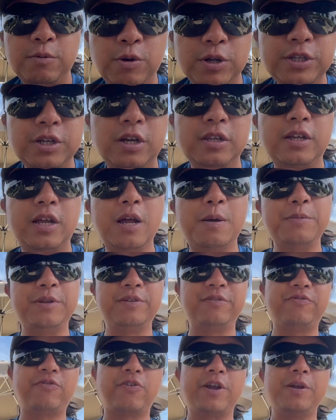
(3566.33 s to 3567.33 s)
Watch out that I'm in
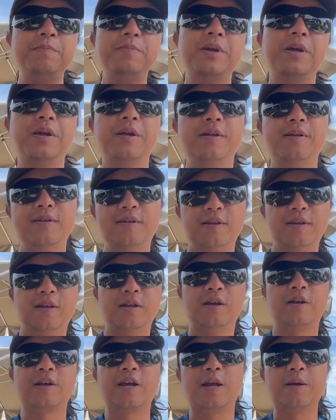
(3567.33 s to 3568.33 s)
the frame. Yeah, it's good.
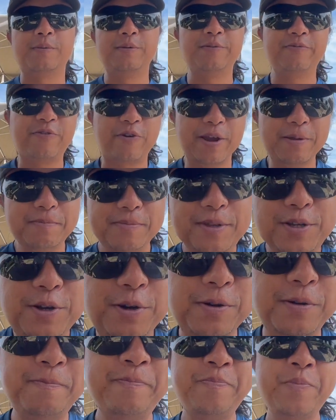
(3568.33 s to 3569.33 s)
Okay, I'm in frame.
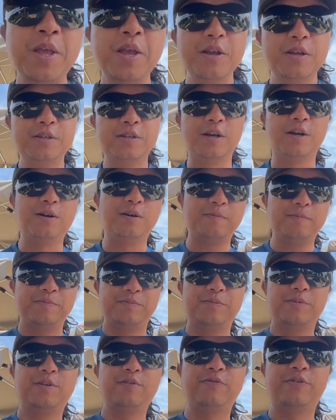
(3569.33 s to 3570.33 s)
Cool. Mm-hmm. So
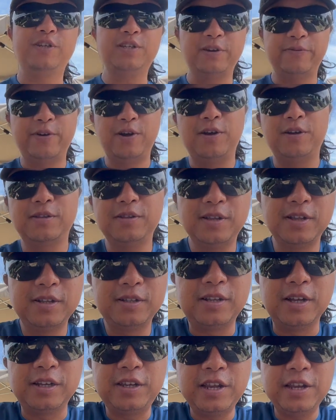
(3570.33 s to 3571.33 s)
first of all,
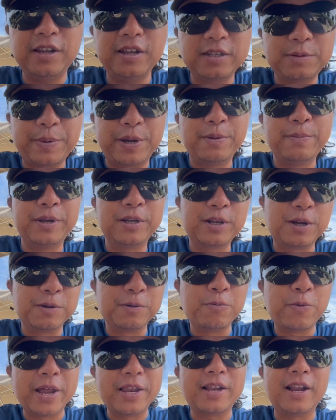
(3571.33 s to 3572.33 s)
the Tinder experiment go-
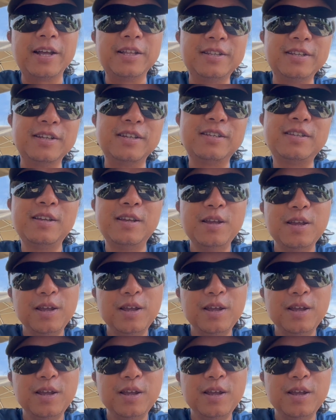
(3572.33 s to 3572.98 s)
went like this.